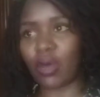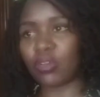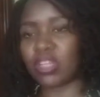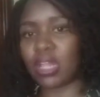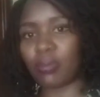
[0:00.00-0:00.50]
I
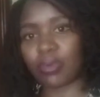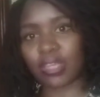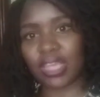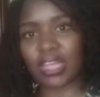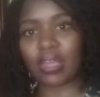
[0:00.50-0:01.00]
want a
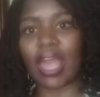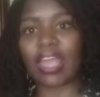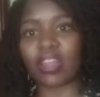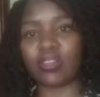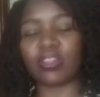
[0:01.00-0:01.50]
Lamborghini, I
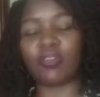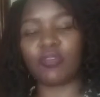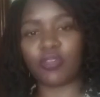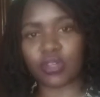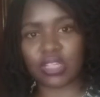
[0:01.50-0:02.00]
cannot
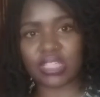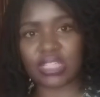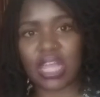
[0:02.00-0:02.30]
afford it.